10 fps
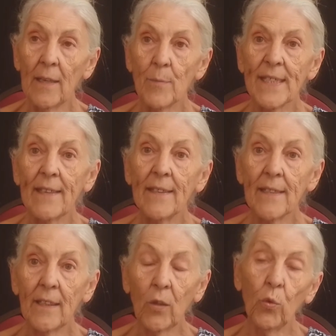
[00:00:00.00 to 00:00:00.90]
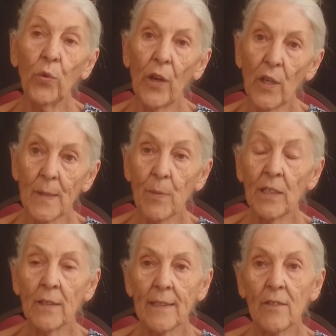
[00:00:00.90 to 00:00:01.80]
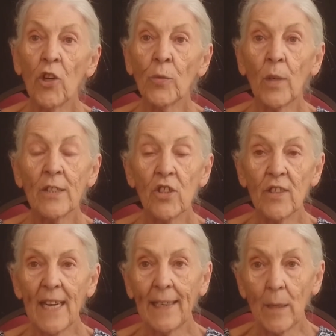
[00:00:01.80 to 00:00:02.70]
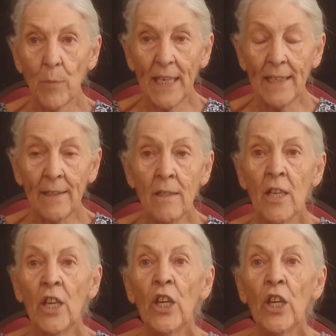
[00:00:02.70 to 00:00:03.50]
center or the hospital did not want to take him in